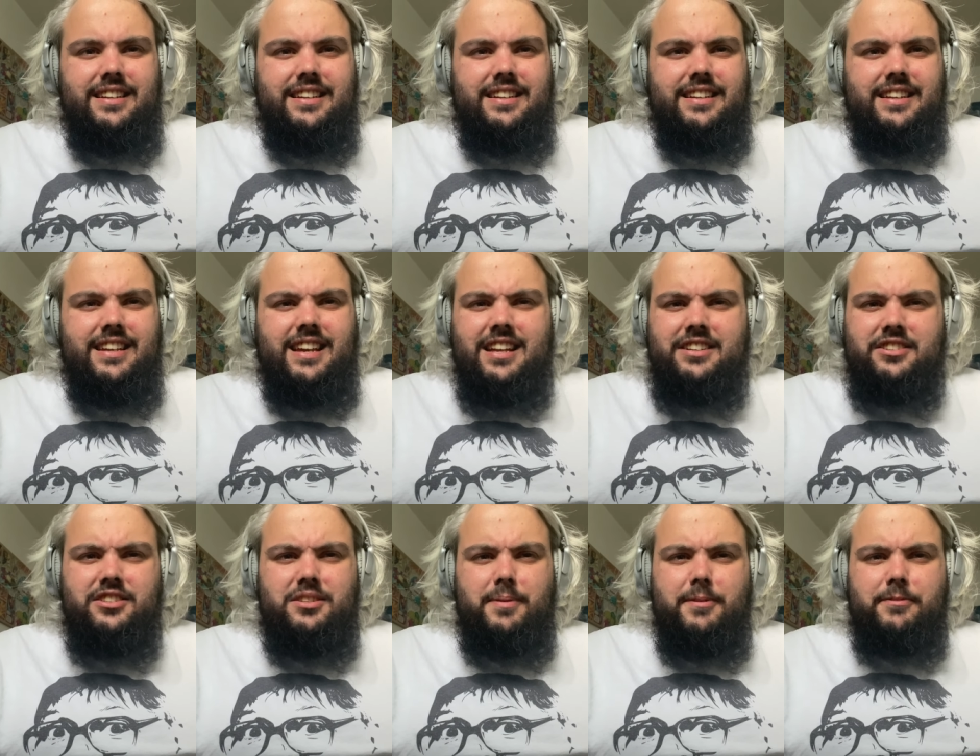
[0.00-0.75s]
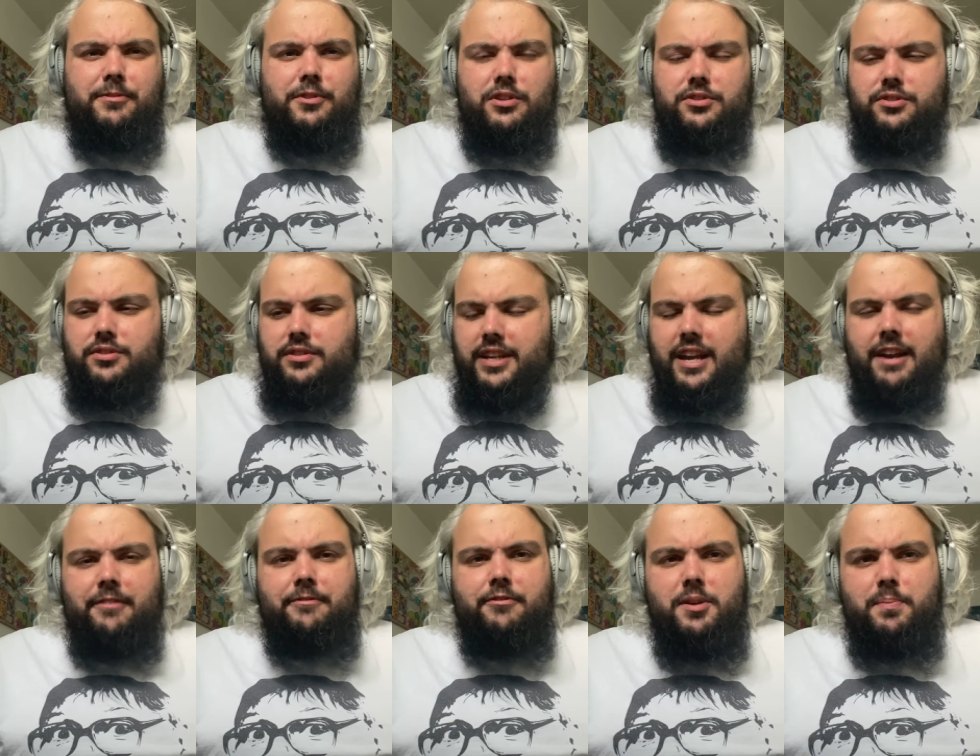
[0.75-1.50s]
yeah just a bit full on so
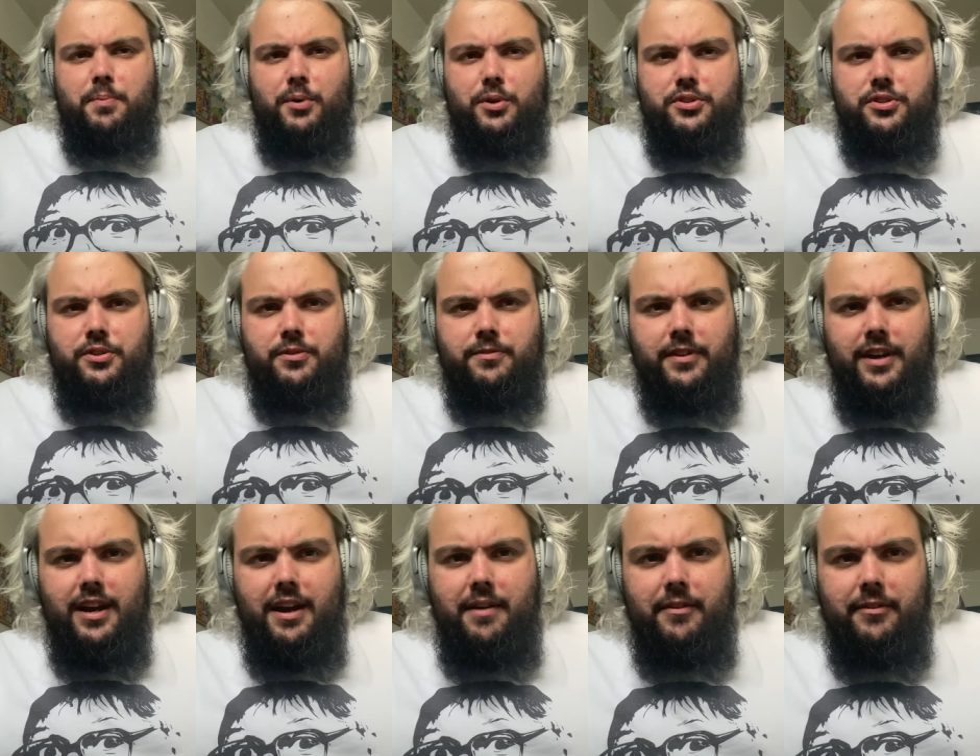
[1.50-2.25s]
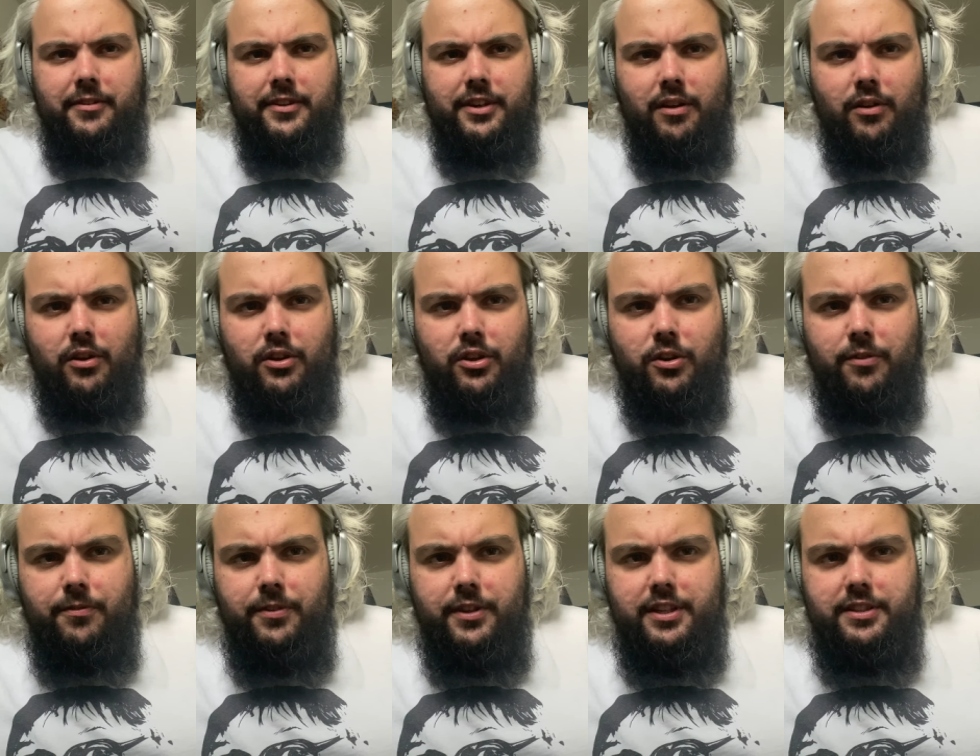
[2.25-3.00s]
yeah 3.25 i think i'm gonna
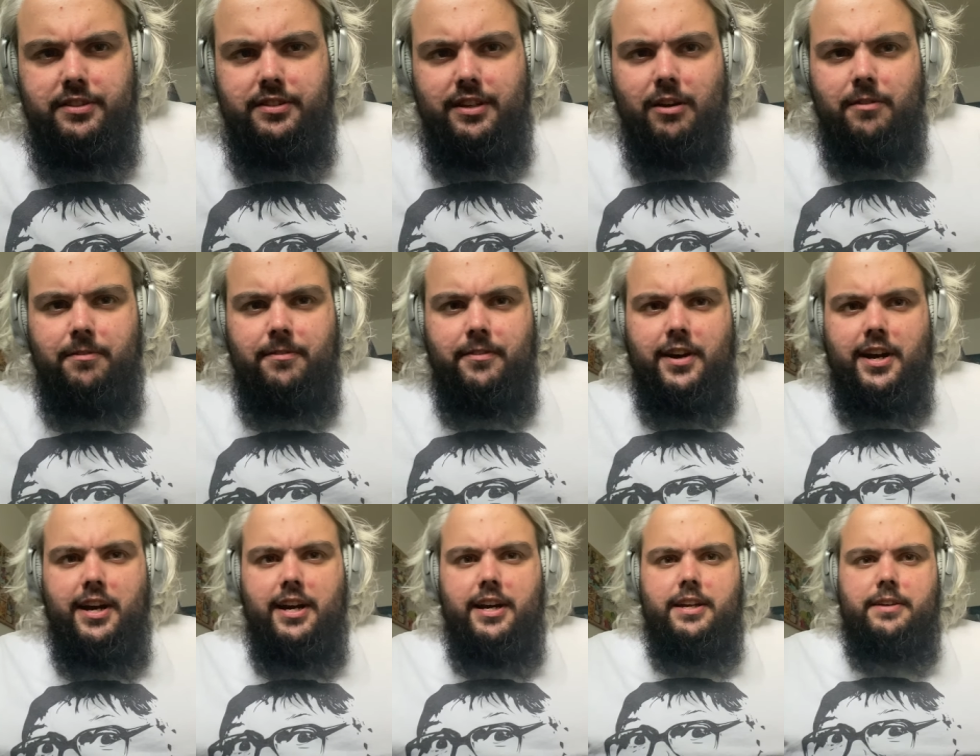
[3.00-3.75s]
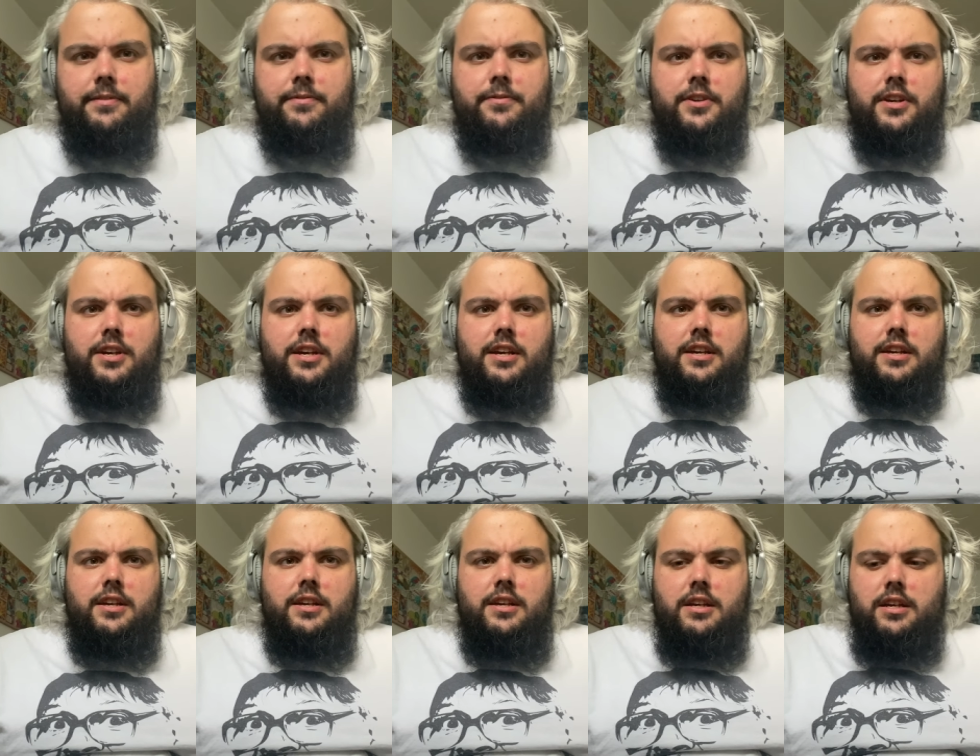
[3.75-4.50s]
go for this out of five
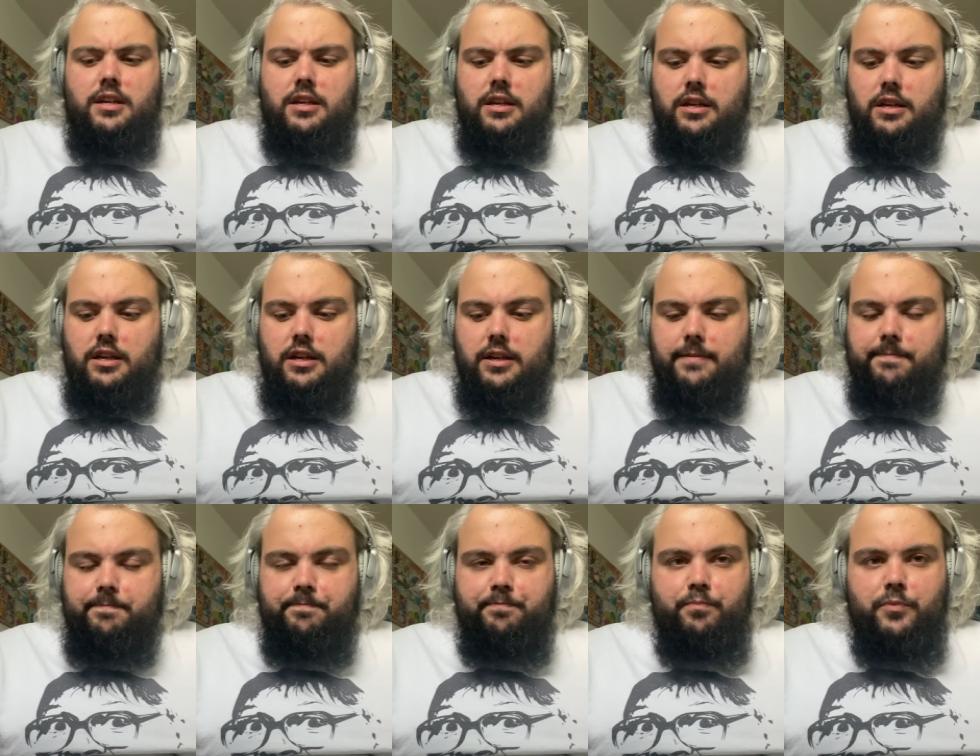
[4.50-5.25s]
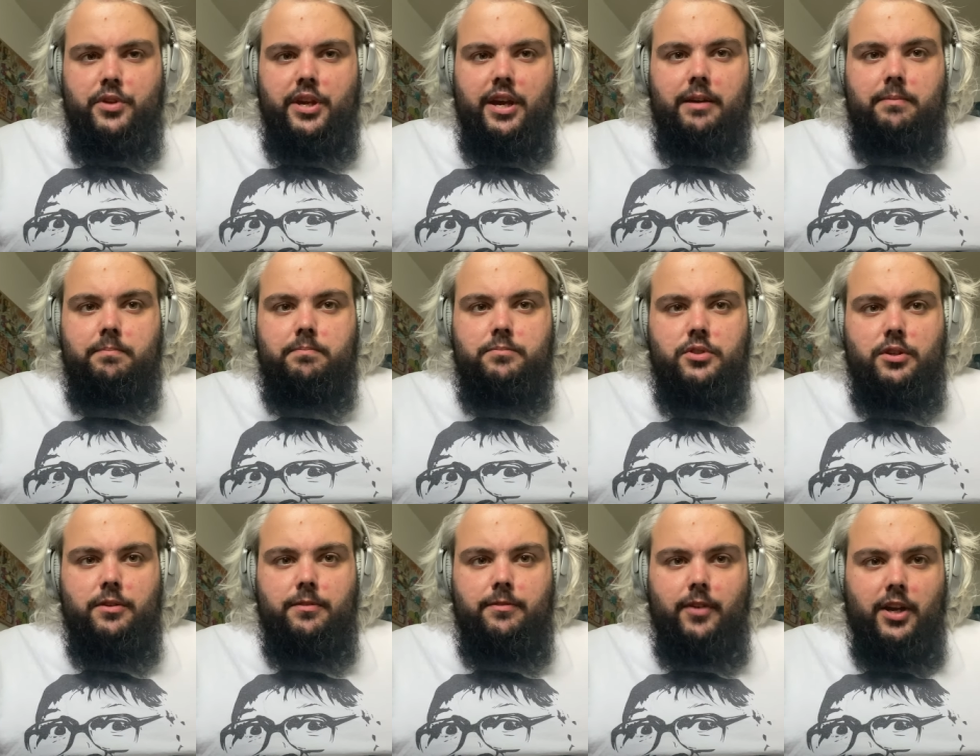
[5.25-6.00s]
uh, yeah,
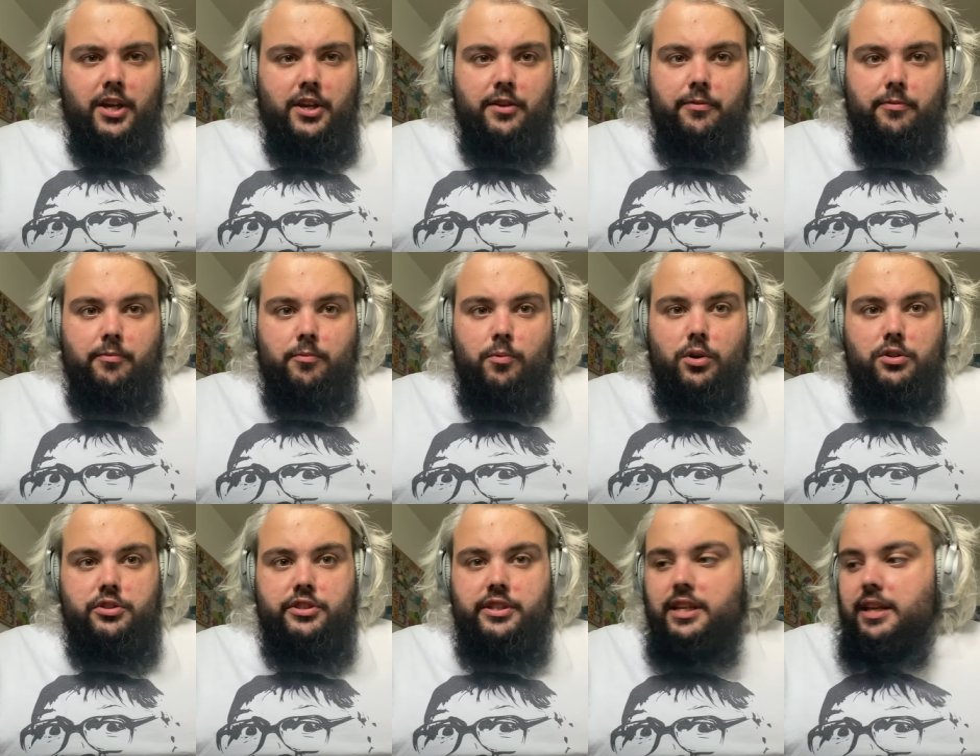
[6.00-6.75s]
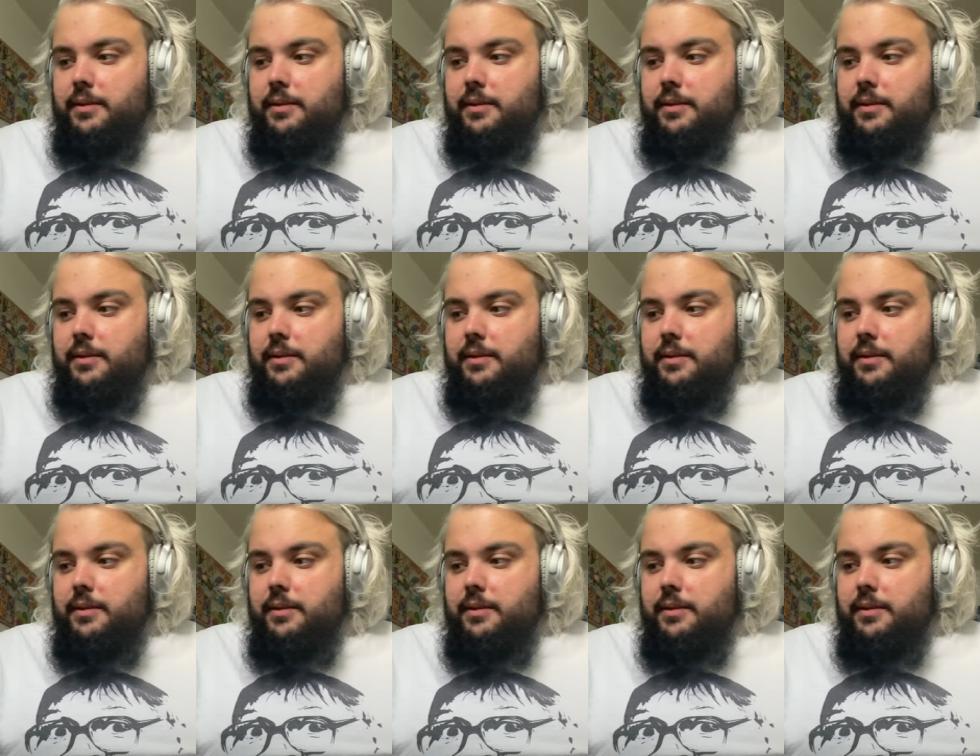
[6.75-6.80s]
so thank you for watching.